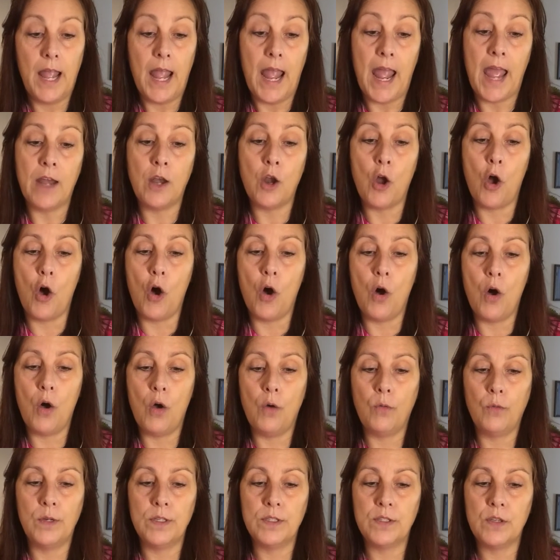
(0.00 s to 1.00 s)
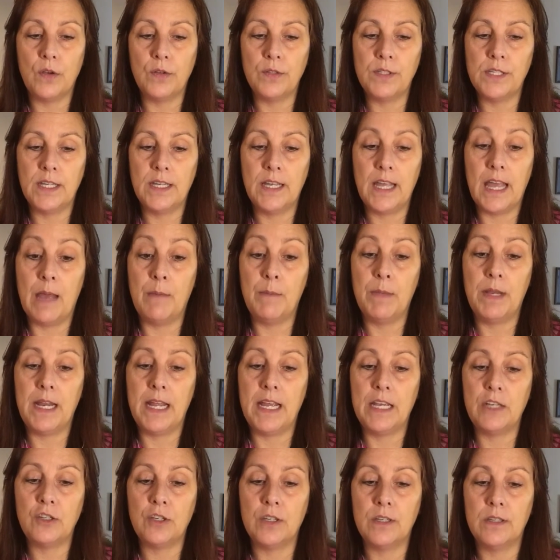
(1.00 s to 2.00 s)
and all resulting
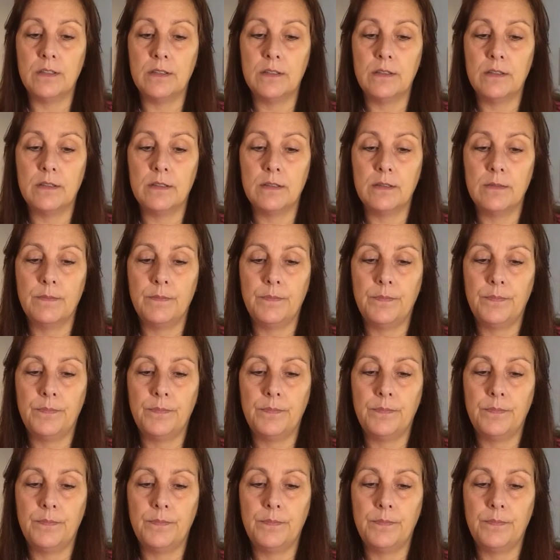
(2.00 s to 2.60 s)
emanations.